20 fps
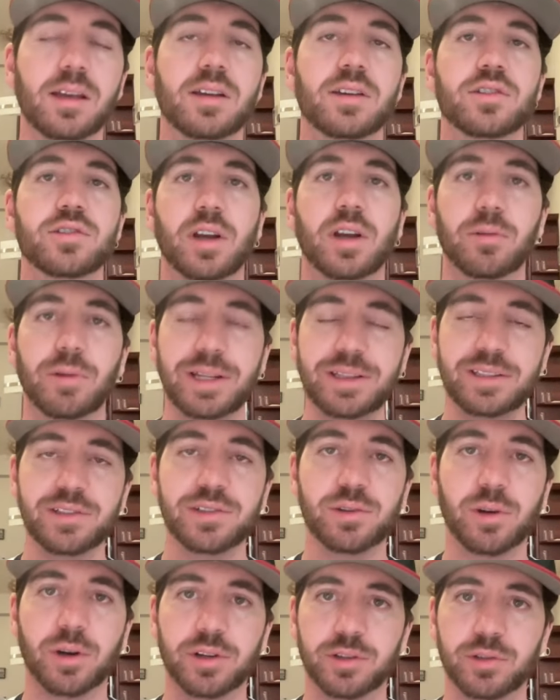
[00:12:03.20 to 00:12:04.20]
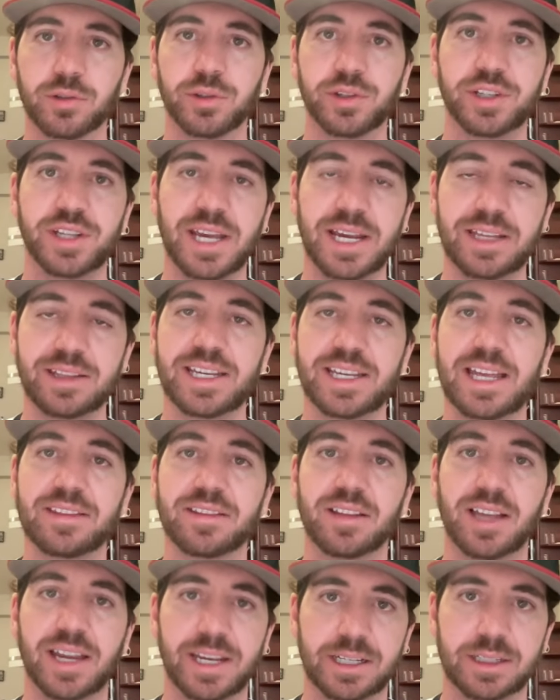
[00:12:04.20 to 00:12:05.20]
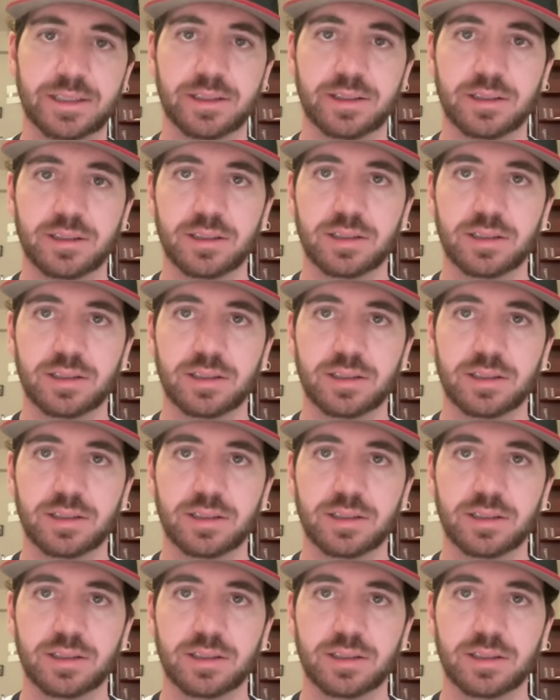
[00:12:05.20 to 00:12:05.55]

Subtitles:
So I read this article today in The Athletic.